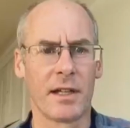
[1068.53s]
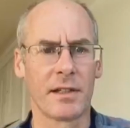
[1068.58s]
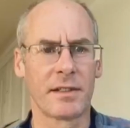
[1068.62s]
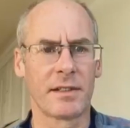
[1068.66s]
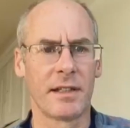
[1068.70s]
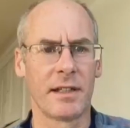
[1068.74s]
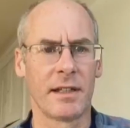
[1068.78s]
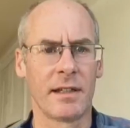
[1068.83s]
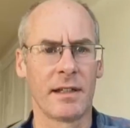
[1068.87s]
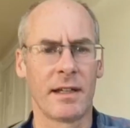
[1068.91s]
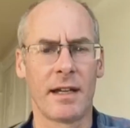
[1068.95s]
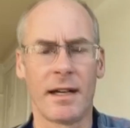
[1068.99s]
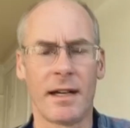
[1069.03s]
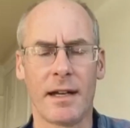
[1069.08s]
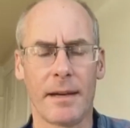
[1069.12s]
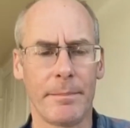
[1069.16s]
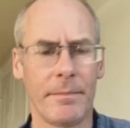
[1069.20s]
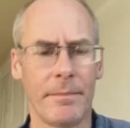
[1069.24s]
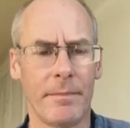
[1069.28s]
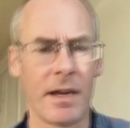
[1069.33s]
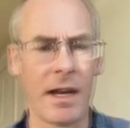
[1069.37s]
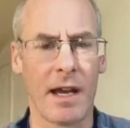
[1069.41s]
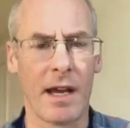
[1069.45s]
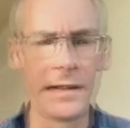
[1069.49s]
Marta.
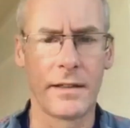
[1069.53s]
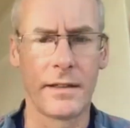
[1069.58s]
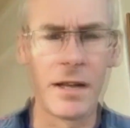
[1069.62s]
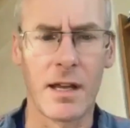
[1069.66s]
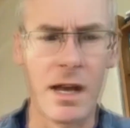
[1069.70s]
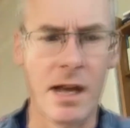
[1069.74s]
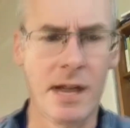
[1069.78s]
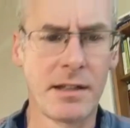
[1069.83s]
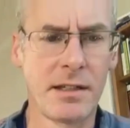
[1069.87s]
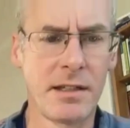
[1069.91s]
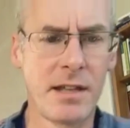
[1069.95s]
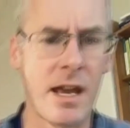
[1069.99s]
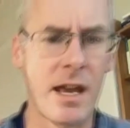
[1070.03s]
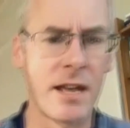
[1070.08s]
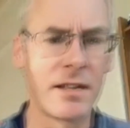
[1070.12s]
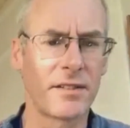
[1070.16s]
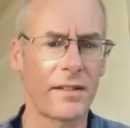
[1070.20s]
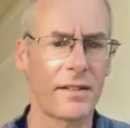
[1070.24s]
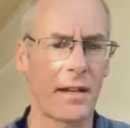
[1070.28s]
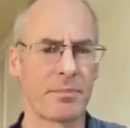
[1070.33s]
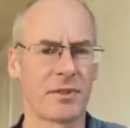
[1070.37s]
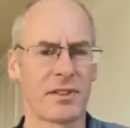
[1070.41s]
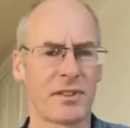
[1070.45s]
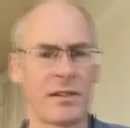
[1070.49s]
And
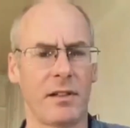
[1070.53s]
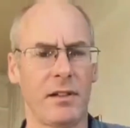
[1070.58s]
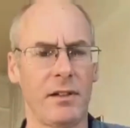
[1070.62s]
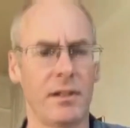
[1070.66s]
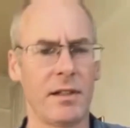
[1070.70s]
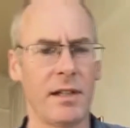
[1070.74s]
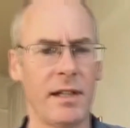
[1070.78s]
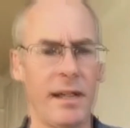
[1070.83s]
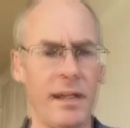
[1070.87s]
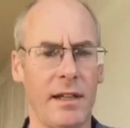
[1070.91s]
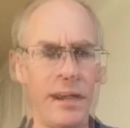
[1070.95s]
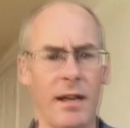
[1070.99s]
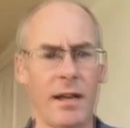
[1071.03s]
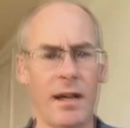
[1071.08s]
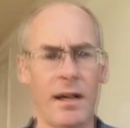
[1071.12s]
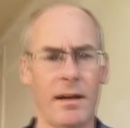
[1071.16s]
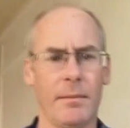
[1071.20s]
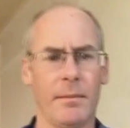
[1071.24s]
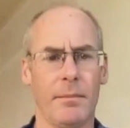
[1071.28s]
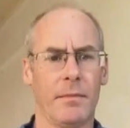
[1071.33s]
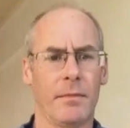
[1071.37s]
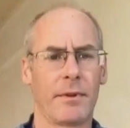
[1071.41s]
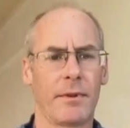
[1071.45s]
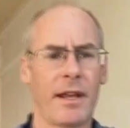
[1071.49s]
yes, absolutely.
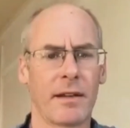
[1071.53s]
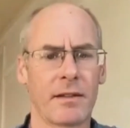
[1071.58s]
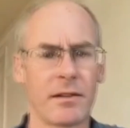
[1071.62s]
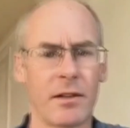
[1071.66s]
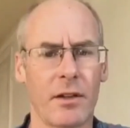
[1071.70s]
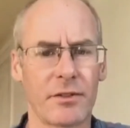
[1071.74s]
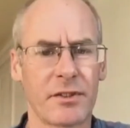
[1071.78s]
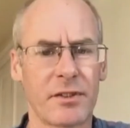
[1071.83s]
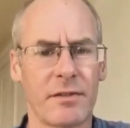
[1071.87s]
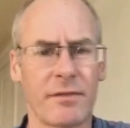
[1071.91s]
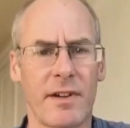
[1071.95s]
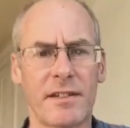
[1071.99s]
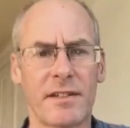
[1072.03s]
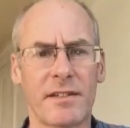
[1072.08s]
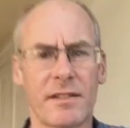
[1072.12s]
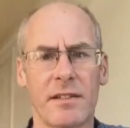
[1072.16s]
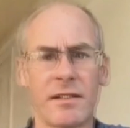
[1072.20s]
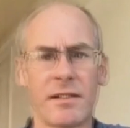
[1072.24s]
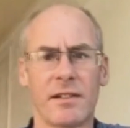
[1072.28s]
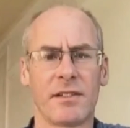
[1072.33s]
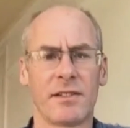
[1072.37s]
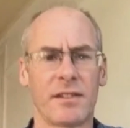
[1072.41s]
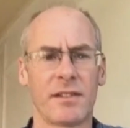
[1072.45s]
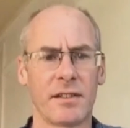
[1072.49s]
There's lots of
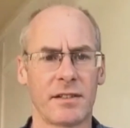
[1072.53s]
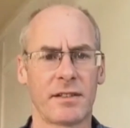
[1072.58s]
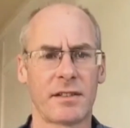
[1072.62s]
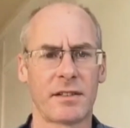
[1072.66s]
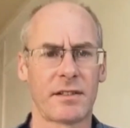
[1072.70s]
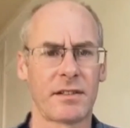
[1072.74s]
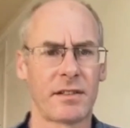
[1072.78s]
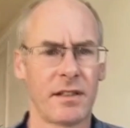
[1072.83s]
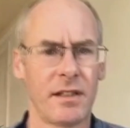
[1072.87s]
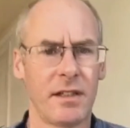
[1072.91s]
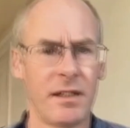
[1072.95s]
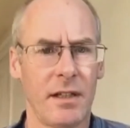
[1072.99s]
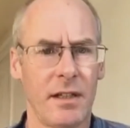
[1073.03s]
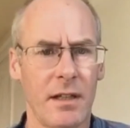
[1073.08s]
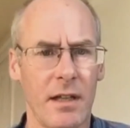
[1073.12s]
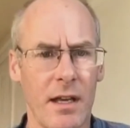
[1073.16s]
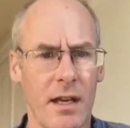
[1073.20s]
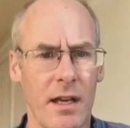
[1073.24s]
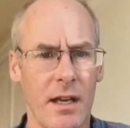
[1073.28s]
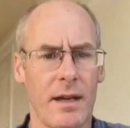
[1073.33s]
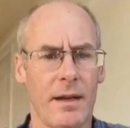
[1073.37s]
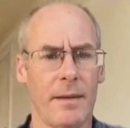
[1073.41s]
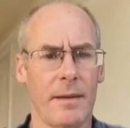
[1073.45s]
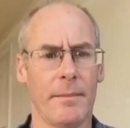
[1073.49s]
resonances
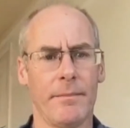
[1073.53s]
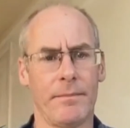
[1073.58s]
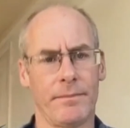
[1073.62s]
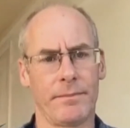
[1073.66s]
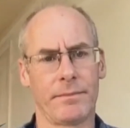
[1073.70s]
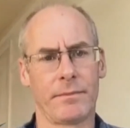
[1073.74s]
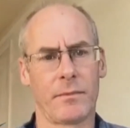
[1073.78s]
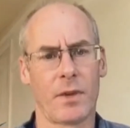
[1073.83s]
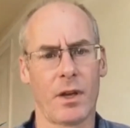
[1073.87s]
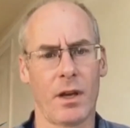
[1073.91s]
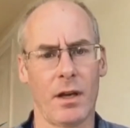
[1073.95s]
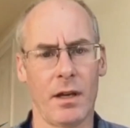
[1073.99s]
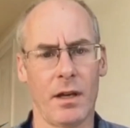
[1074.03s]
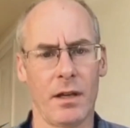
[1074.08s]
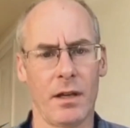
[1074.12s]
to